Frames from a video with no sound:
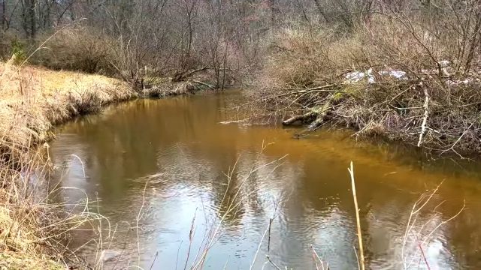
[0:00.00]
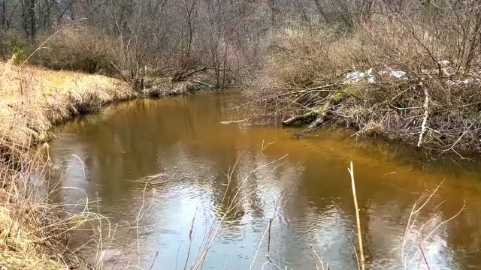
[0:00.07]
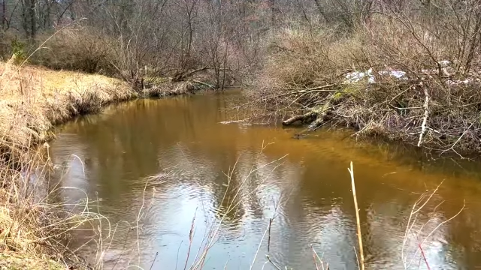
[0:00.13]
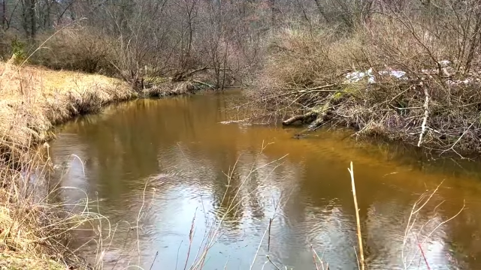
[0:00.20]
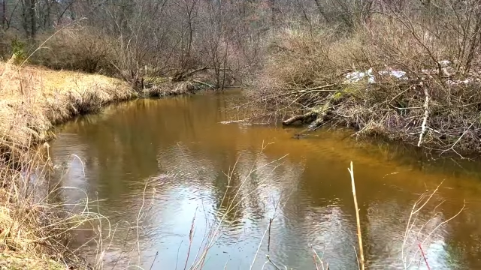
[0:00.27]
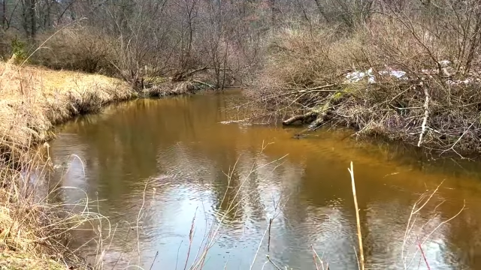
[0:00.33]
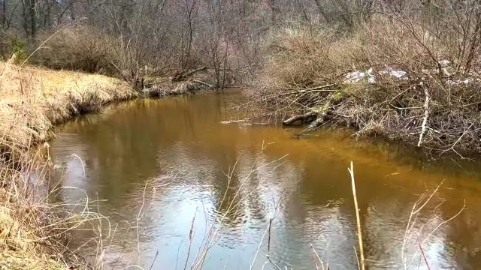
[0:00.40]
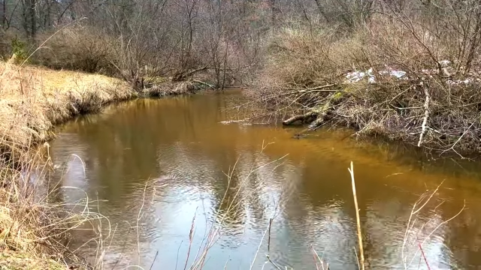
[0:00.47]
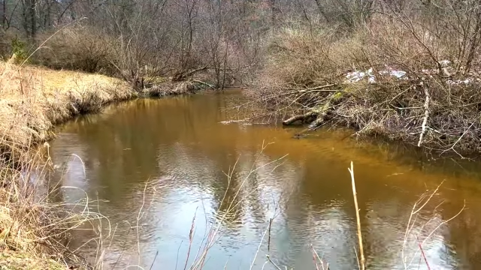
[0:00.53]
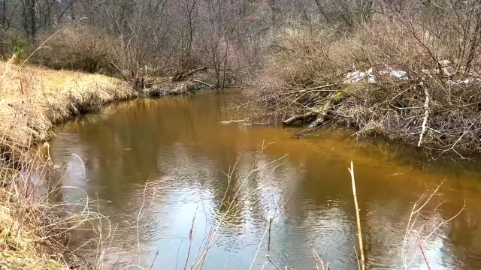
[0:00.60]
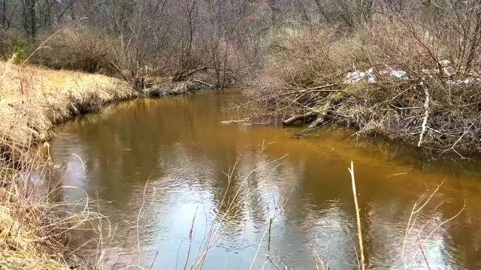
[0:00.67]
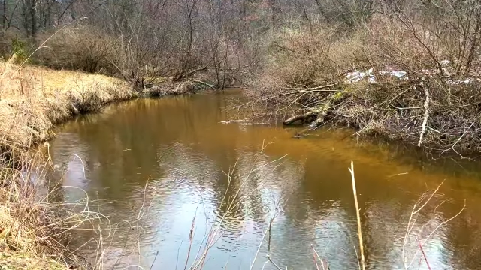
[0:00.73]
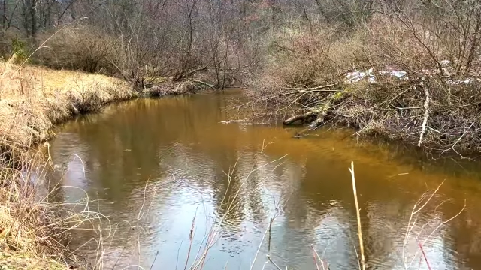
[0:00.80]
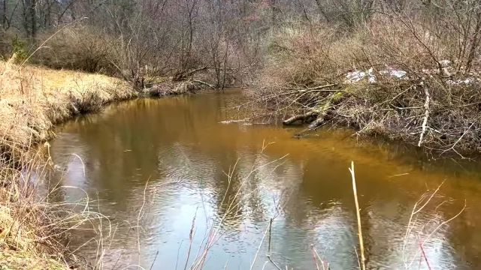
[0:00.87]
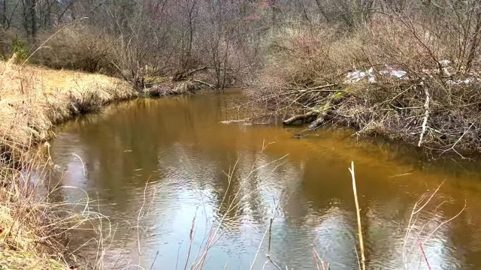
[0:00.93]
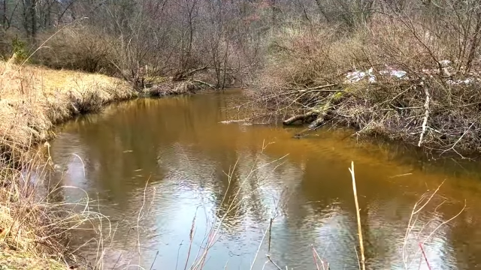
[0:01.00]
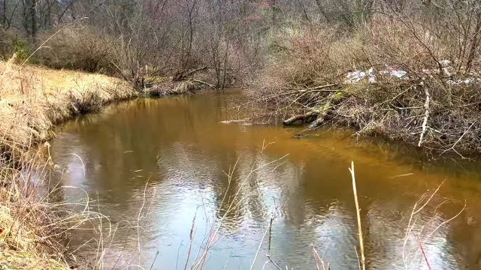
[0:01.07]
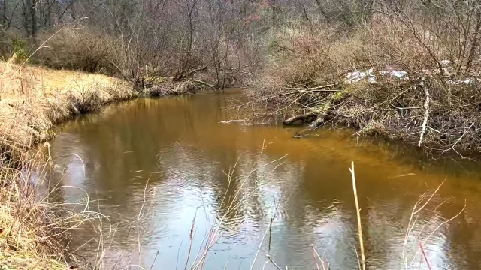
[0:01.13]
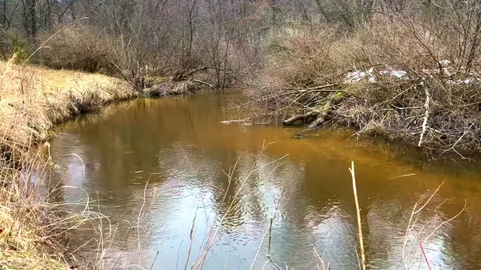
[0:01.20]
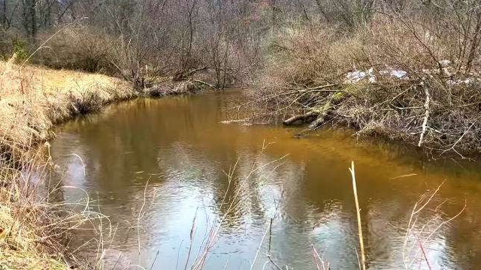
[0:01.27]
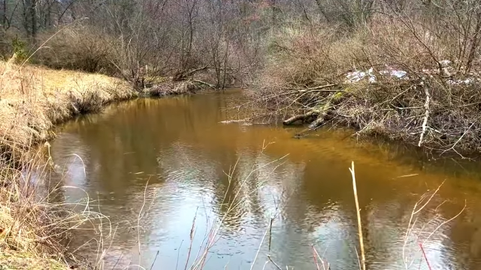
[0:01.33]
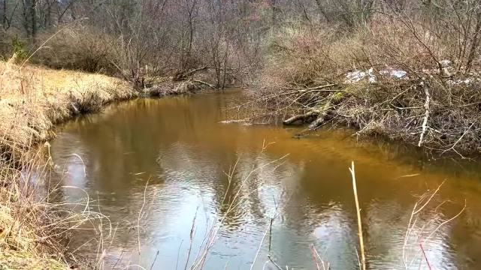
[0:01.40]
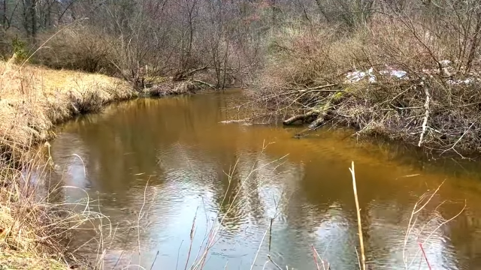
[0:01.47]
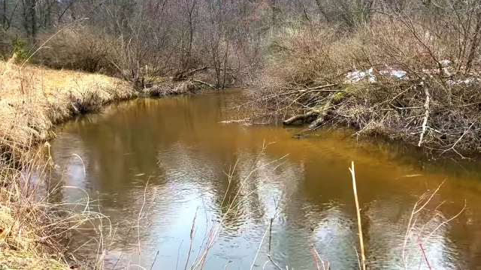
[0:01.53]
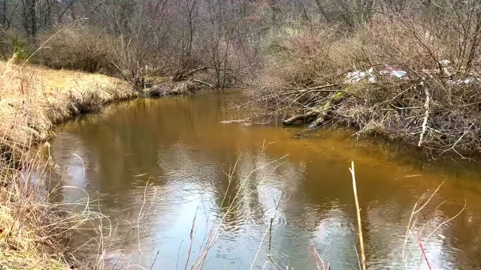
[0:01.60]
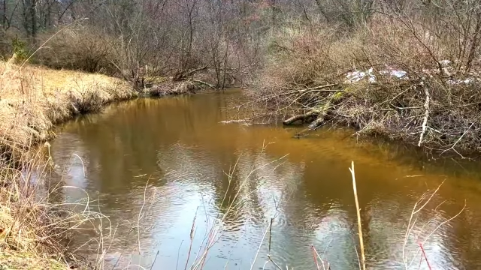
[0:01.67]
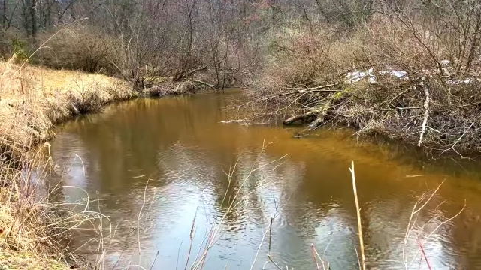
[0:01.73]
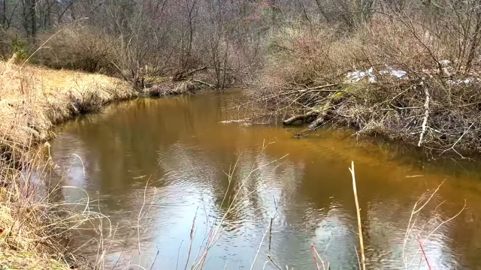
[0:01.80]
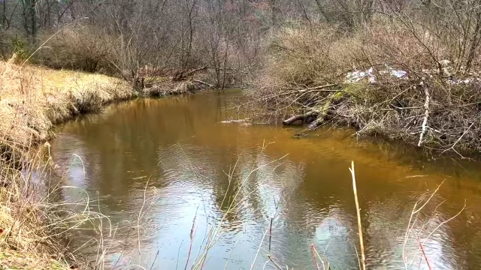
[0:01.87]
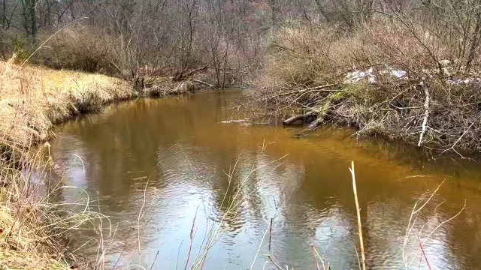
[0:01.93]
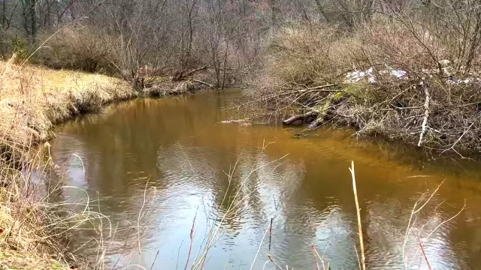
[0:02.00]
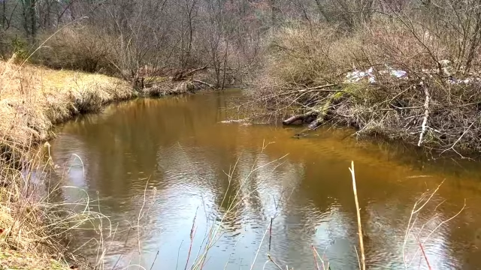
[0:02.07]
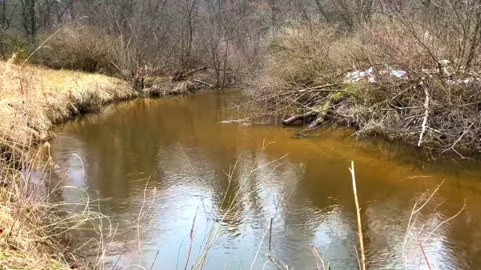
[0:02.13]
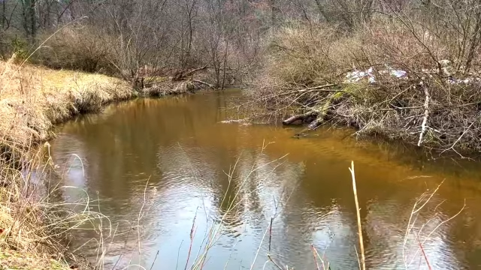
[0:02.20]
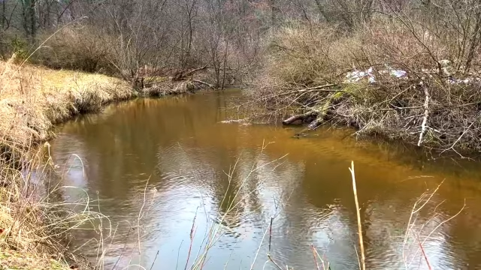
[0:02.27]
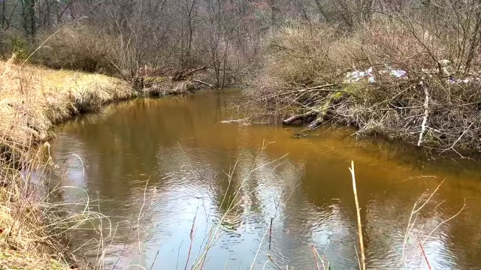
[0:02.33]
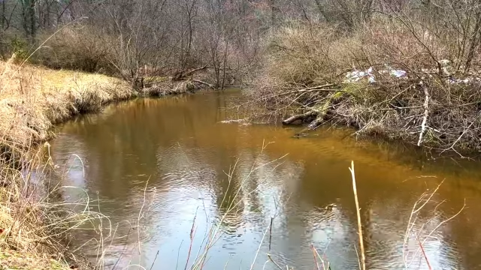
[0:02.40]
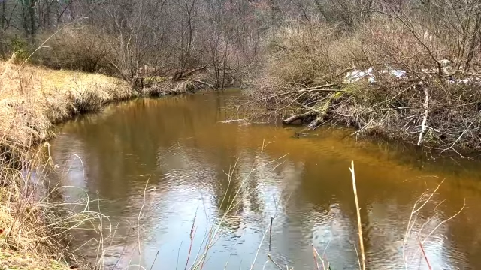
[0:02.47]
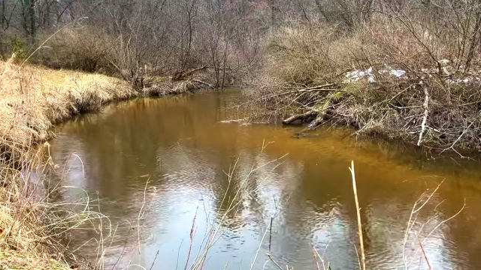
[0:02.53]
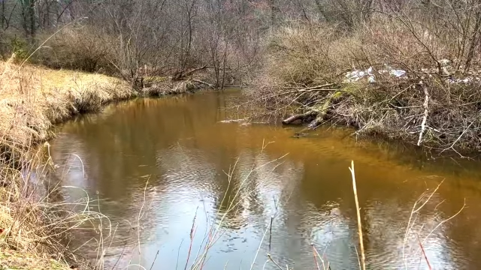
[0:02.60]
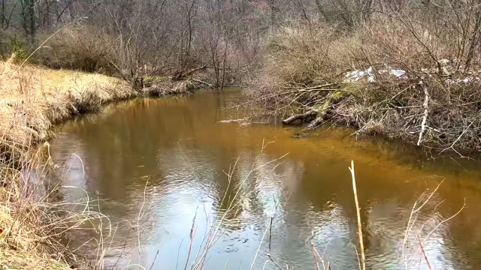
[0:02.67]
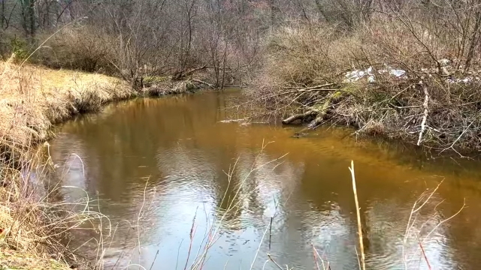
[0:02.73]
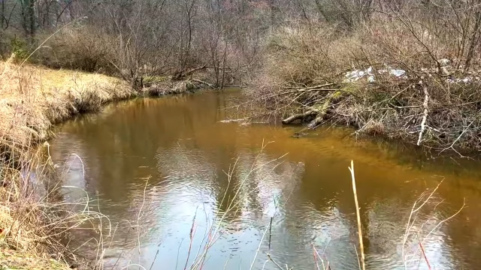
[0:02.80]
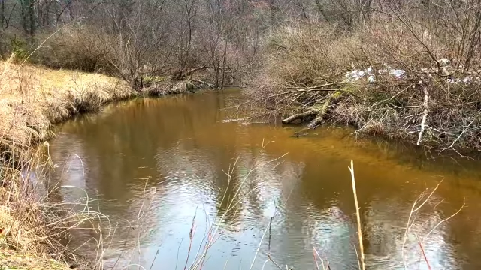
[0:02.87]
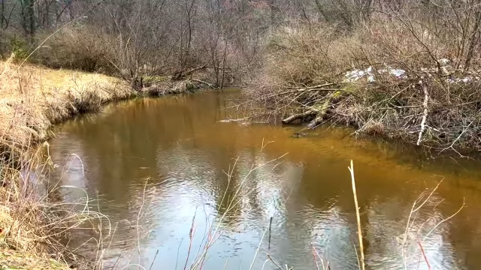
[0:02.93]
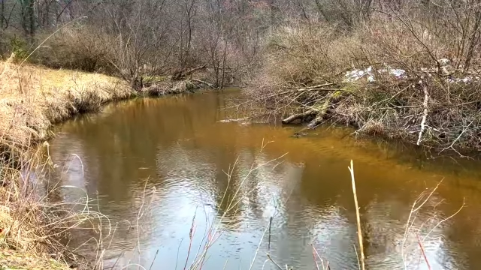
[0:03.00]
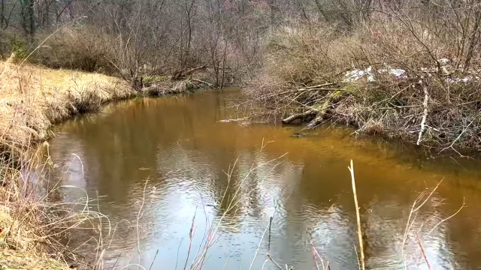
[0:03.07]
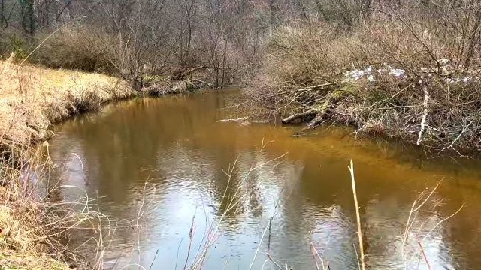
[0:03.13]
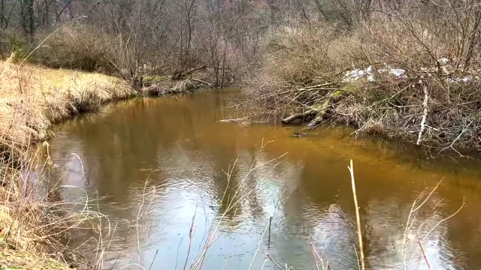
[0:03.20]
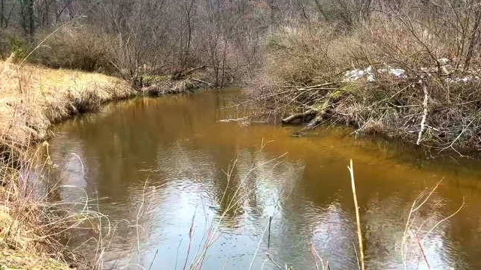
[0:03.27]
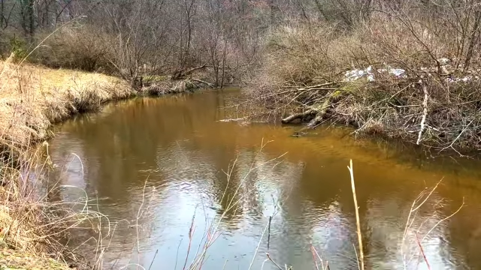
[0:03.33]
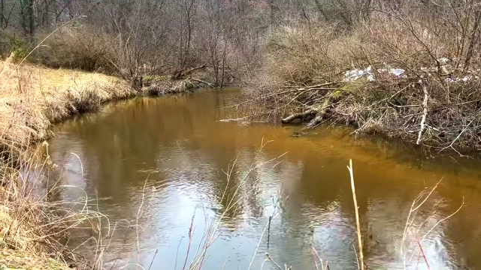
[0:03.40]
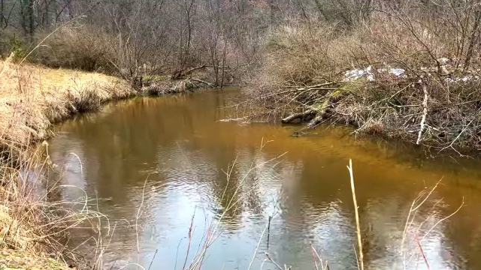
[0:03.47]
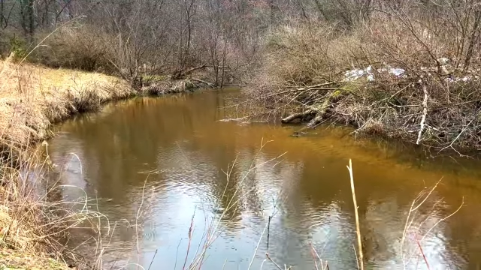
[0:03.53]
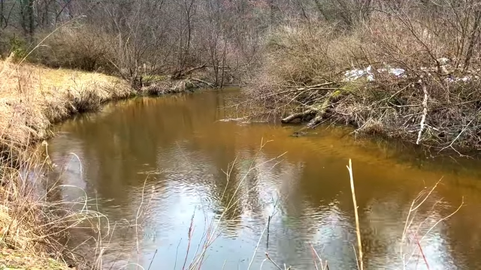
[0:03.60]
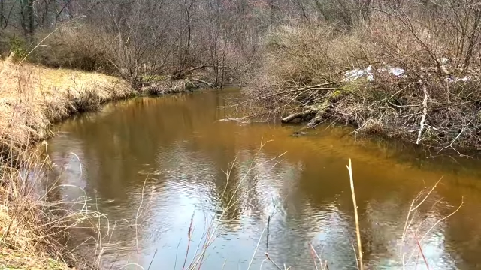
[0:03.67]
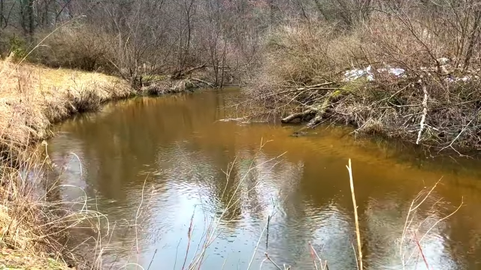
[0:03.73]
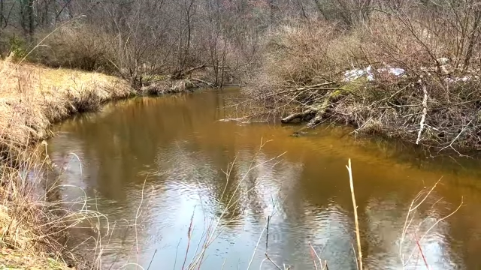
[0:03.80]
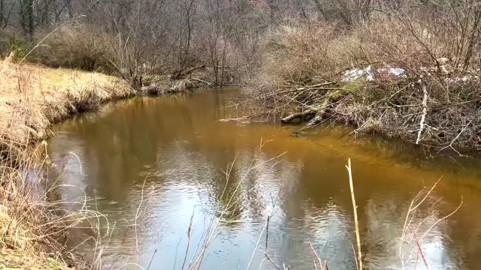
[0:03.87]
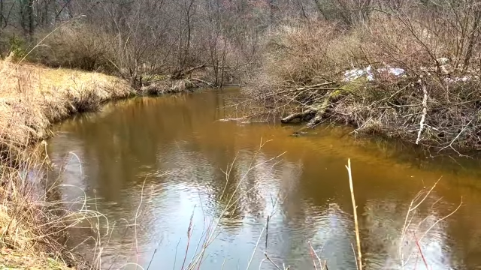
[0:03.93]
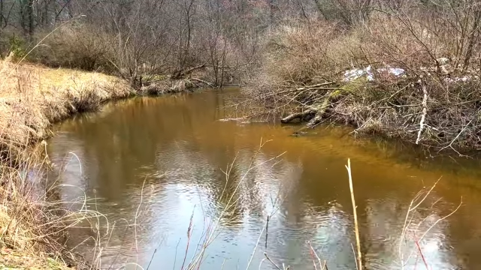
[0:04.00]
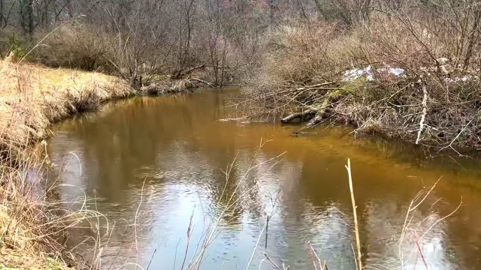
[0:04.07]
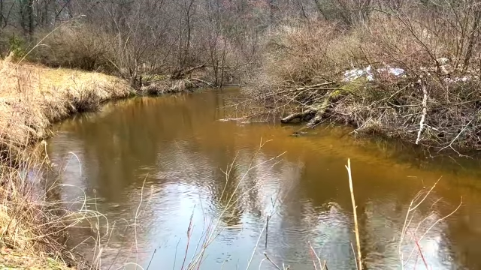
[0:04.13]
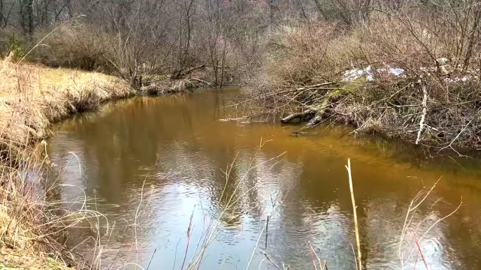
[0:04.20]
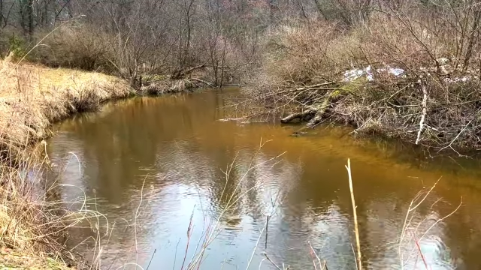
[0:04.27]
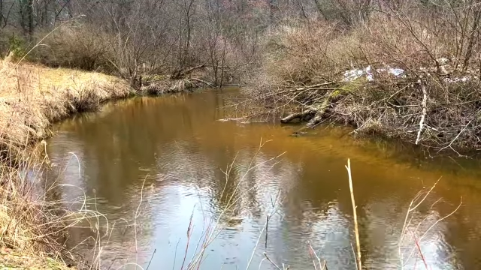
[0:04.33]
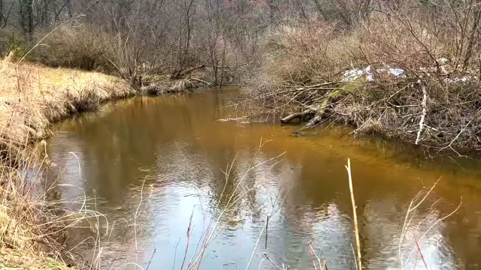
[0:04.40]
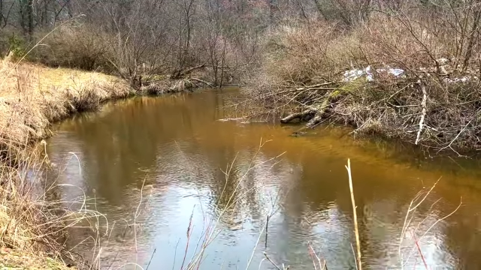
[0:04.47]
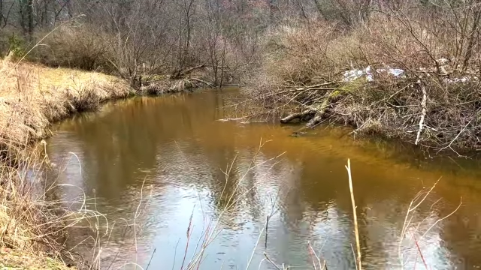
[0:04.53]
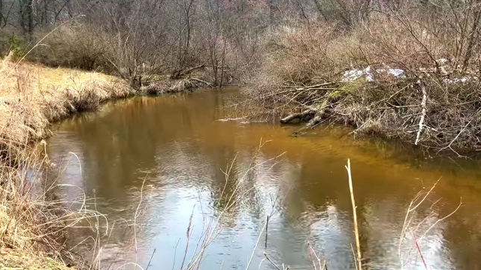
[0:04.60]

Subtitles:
(no speaker visible)